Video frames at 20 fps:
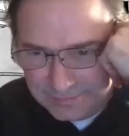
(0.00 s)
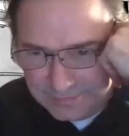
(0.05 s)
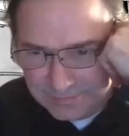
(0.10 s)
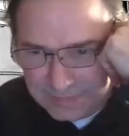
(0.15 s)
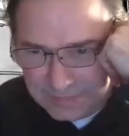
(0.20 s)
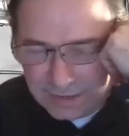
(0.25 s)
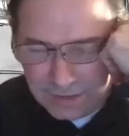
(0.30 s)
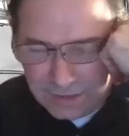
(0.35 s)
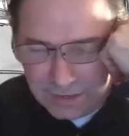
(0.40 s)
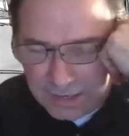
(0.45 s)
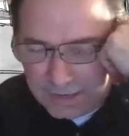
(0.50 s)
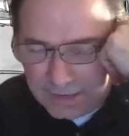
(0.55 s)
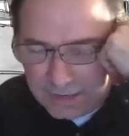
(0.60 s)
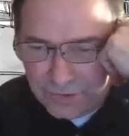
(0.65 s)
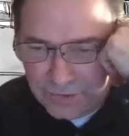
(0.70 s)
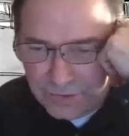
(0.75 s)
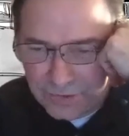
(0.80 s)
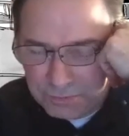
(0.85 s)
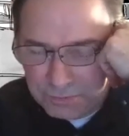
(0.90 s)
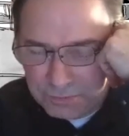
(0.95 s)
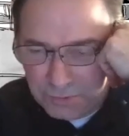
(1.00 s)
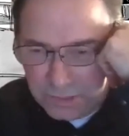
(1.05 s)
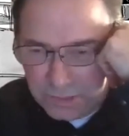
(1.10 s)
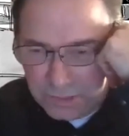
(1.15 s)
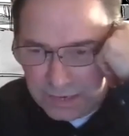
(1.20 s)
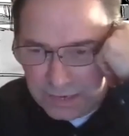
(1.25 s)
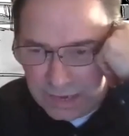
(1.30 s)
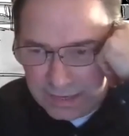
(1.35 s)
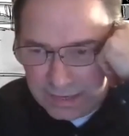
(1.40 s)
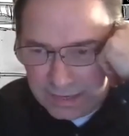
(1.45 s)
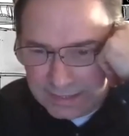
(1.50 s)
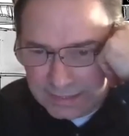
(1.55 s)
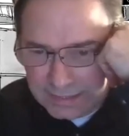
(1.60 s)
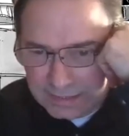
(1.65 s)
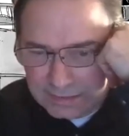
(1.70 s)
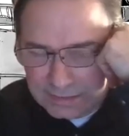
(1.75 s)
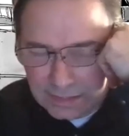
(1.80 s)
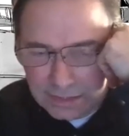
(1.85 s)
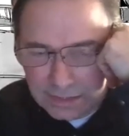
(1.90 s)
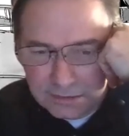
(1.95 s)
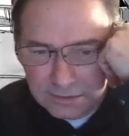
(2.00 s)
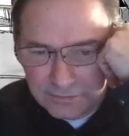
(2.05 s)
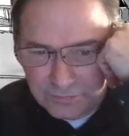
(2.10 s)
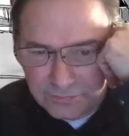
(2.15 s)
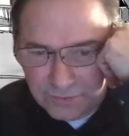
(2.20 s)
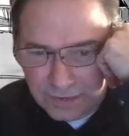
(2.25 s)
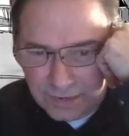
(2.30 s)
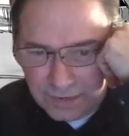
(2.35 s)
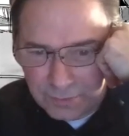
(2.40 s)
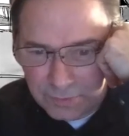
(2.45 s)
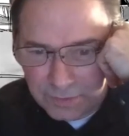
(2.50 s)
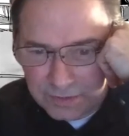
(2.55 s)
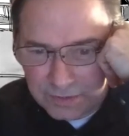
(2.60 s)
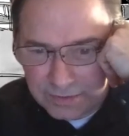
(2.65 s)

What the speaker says: a kind of community I can identify with.